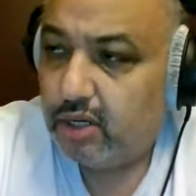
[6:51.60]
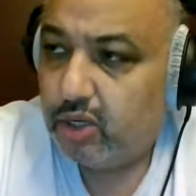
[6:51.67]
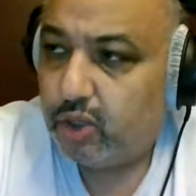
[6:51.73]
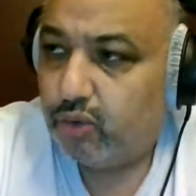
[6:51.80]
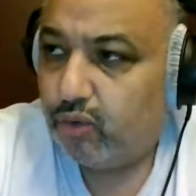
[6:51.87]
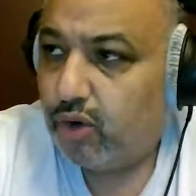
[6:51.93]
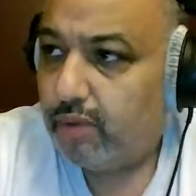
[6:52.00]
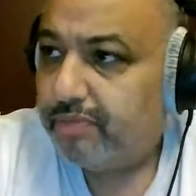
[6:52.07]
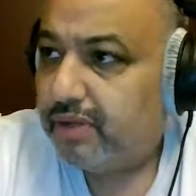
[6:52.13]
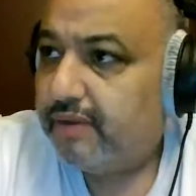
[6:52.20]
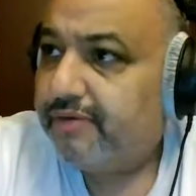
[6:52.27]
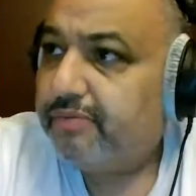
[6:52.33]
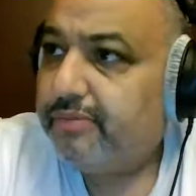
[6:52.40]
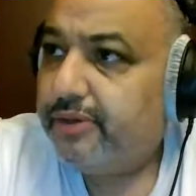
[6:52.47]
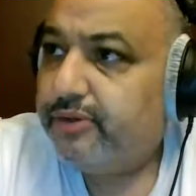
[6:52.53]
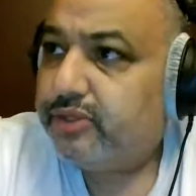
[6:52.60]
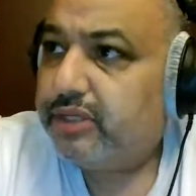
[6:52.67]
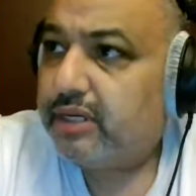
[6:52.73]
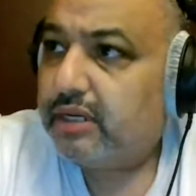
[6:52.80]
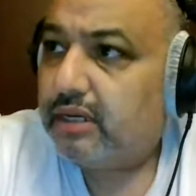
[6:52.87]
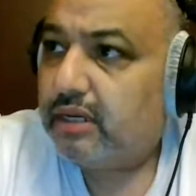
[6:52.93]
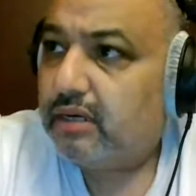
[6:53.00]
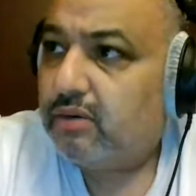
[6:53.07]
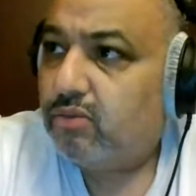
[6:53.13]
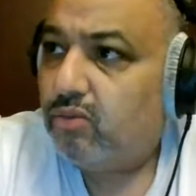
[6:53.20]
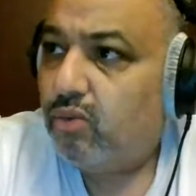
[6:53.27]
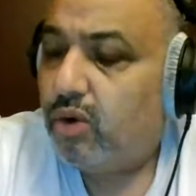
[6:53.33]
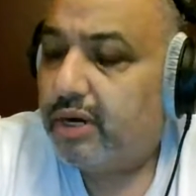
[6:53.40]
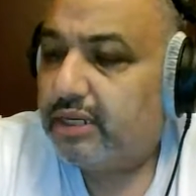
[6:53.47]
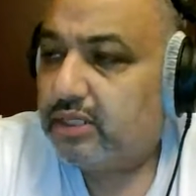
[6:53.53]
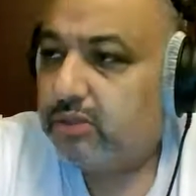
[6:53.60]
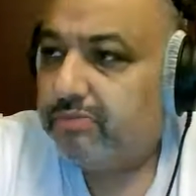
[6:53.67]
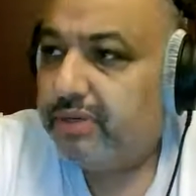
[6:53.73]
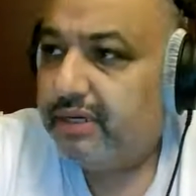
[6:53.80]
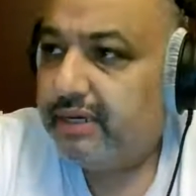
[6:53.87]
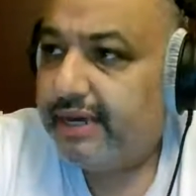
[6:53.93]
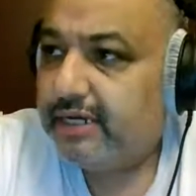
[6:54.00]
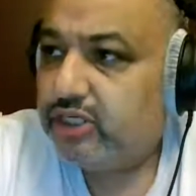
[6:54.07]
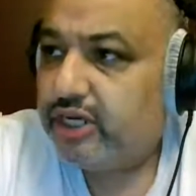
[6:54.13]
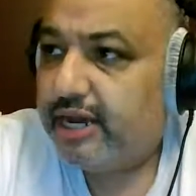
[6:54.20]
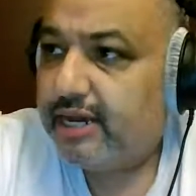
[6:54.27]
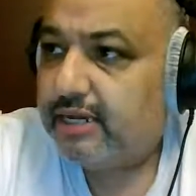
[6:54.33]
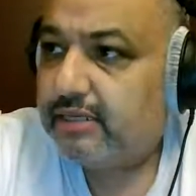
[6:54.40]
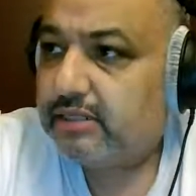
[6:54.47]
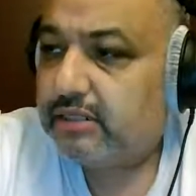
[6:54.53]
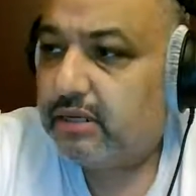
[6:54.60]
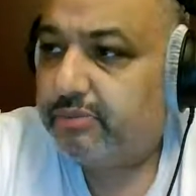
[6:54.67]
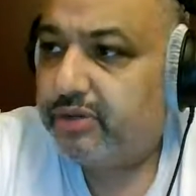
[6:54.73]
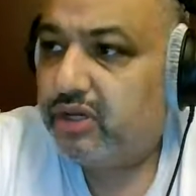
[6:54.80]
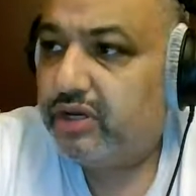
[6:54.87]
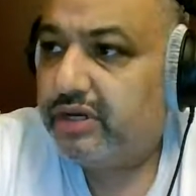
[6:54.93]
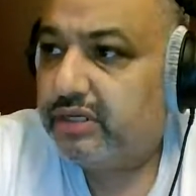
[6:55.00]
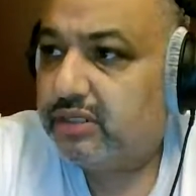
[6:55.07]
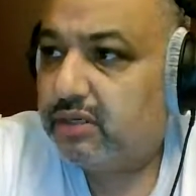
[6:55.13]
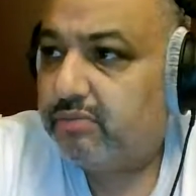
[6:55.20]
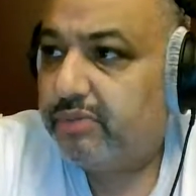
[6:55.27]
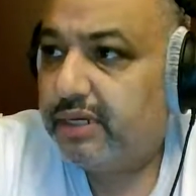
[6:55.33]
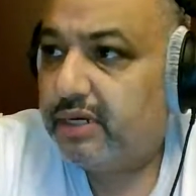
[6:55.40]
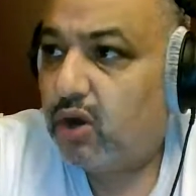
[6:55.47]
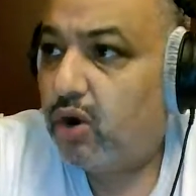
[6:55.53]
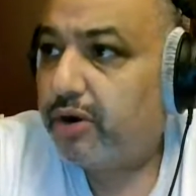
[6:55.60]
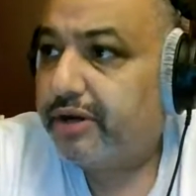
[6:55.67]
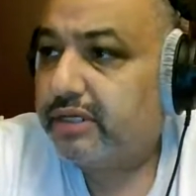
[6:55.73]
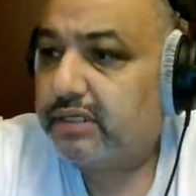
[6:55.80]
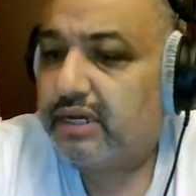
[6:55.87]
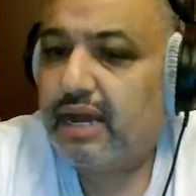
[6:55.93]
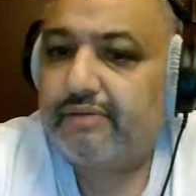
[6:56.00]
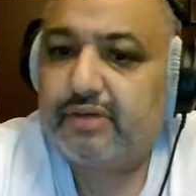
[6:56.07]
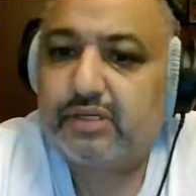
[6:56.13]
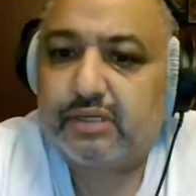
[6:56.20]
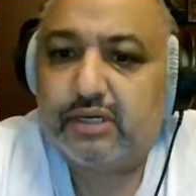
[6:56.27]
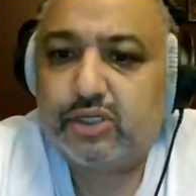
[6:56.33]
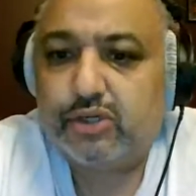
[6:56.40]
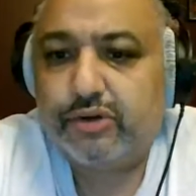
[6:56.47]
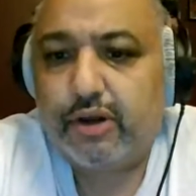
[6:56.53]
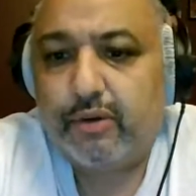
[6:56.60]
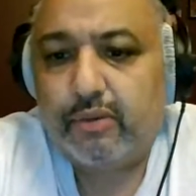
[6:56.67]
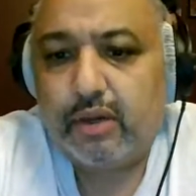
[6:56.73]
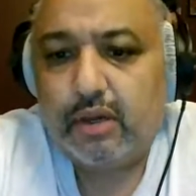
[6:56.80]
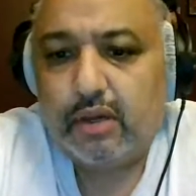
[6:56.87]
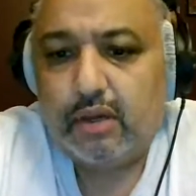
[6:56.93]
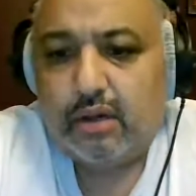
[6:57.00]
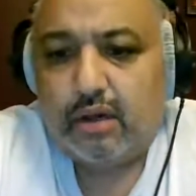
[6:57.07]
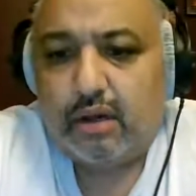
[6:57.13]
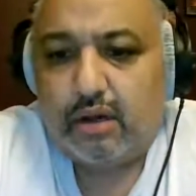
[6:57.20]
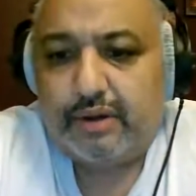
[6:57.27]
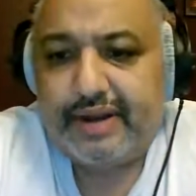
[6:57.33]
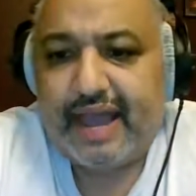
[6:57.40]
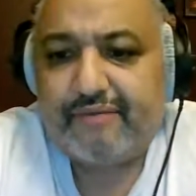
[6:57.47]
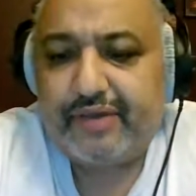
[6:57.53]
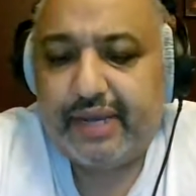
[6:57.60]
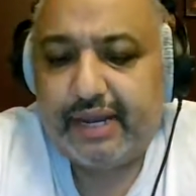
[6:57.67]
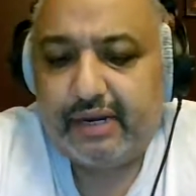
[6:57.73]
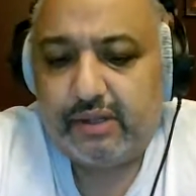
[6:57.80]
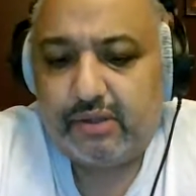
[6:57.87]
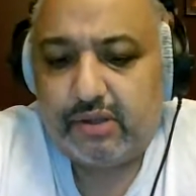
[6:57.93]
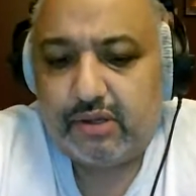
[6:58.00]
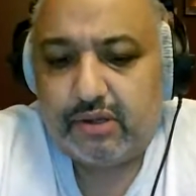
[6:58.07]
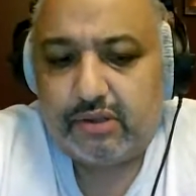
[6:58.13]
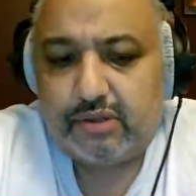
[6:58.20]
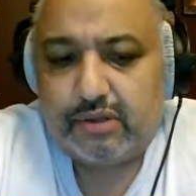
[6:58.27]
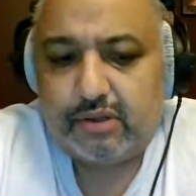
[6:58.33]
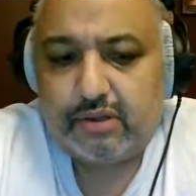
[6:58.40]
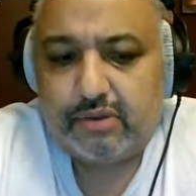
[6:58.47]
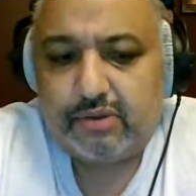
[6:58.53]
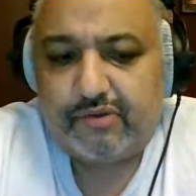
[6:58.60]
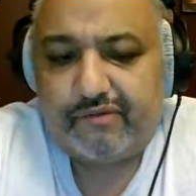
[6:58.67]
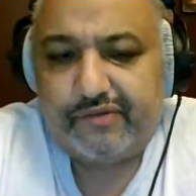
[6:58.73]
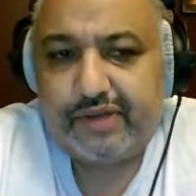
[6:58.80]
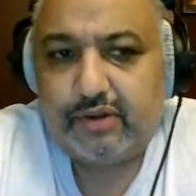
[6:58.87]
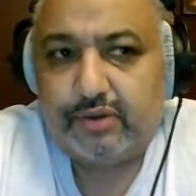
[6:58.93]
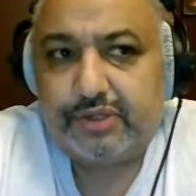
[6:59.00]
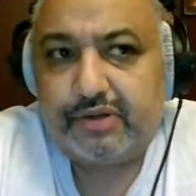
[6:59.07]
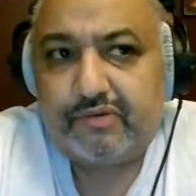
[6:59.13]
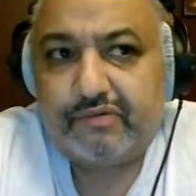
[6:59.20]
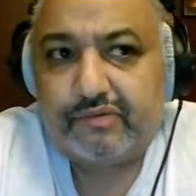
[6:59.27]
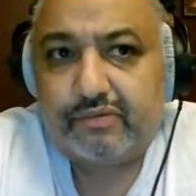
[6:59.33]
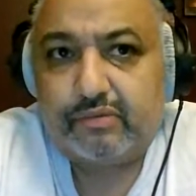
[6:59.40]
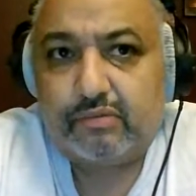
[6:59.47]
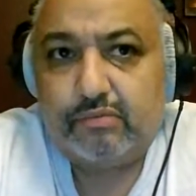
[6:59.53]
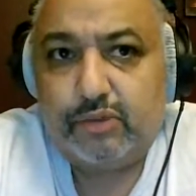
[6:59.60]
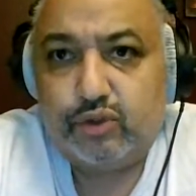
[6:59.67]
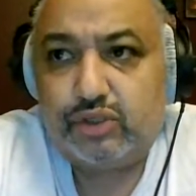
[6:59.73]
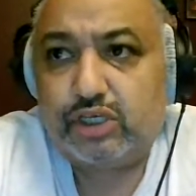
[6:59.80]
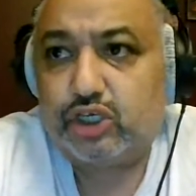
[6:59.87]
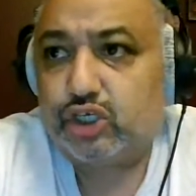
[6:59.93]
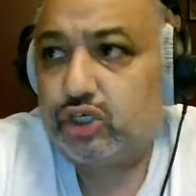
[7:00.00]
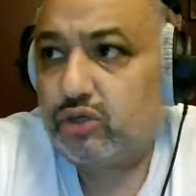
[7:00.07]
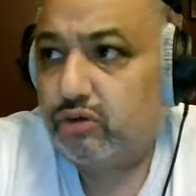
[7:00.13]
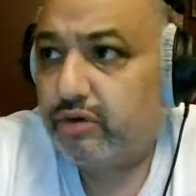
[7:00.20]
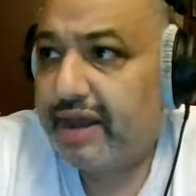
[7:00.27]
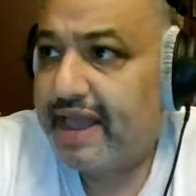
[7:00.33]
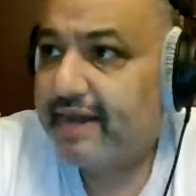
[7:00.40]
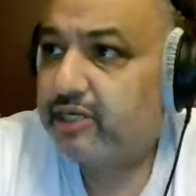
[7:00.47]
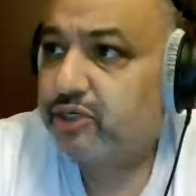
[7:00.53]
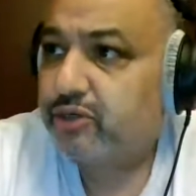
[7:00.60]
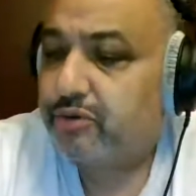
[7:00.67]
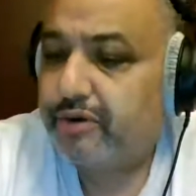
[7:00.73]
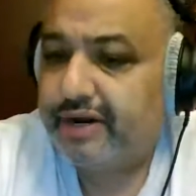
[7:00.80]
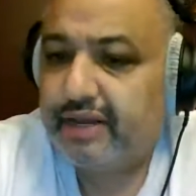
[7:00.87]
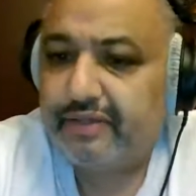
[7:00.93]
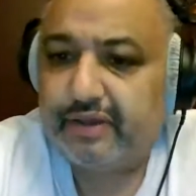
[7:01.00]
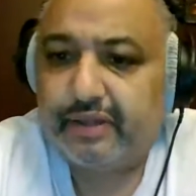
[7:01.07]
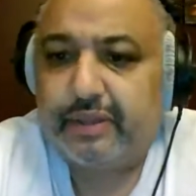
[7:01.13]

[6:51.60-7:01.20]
grew up loving music and wanted to be a pianist, to be an artist, and obviously, as you know, navigating the field of musician or actor or anything in